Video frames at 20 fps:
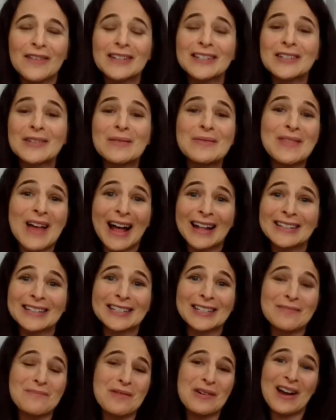And so that's
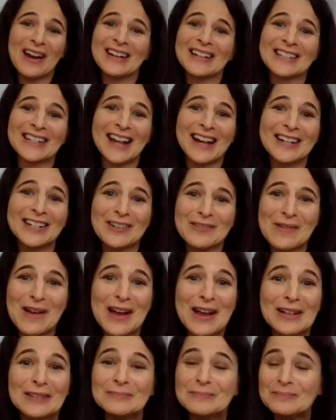the book I decided to
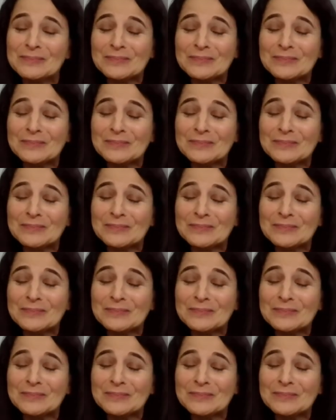write,